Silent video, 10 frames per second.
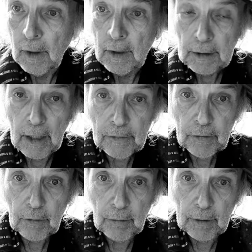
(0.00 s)

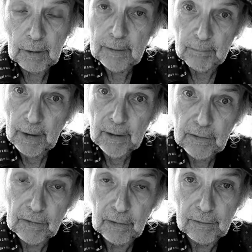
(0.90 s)
Consequently, many
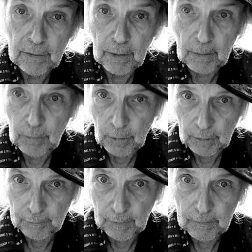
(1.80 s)
children are born
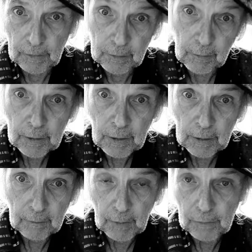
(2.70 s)
from this fucking
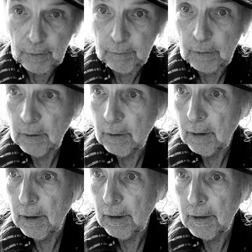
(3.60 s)
festival,
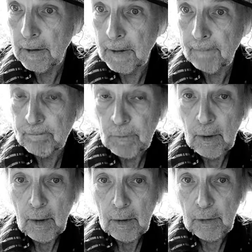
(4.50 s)
and the
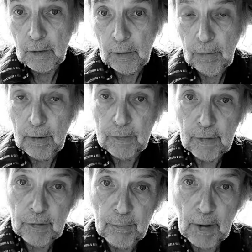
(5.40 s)
newborns
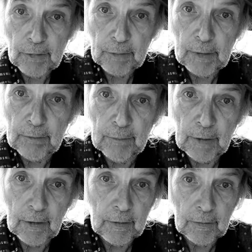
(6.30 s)
are especially
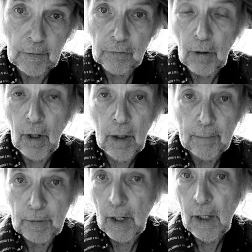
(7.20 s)
revered in the
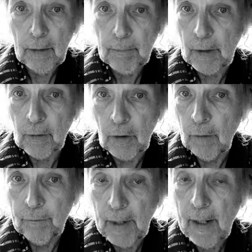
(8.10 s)
tribe, yeah, by the whole
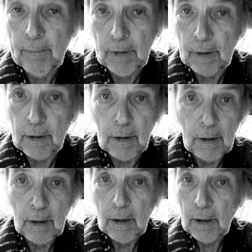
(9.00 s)
family.
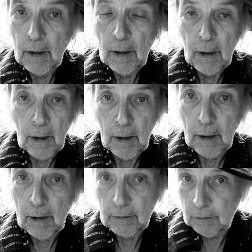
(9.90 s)

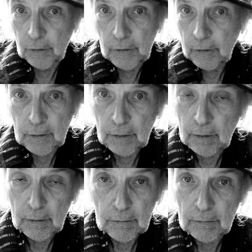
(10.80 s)
Including
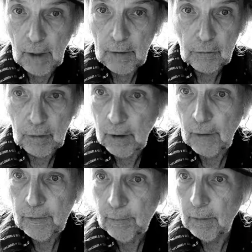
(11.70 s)
the natural
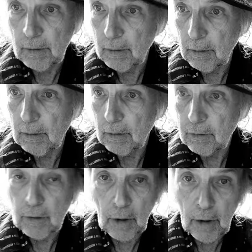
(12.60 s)
husband. It's
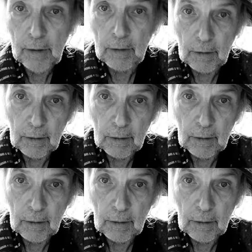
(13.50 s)
an honor.